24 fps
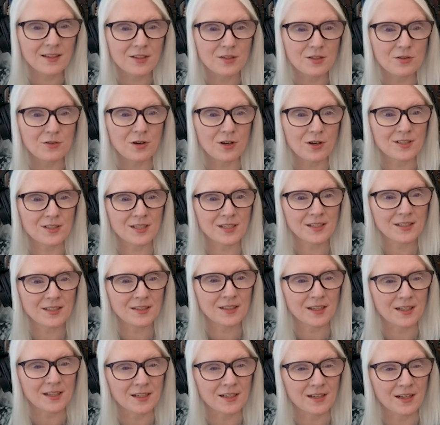you
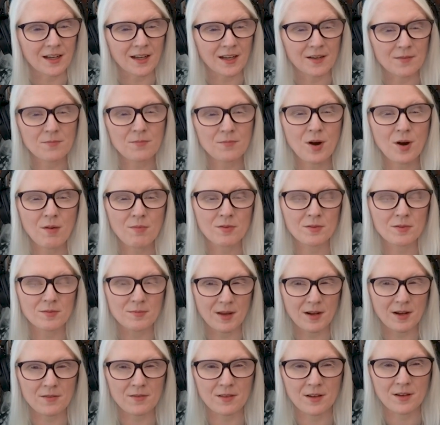articulated it probably
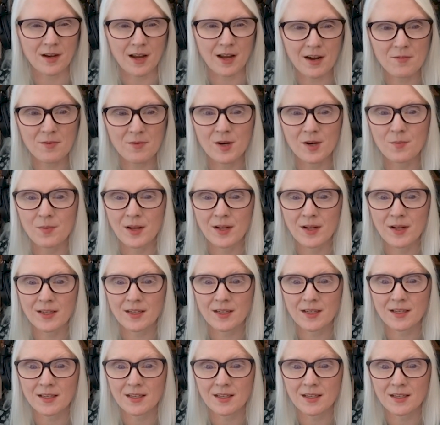better than I will, but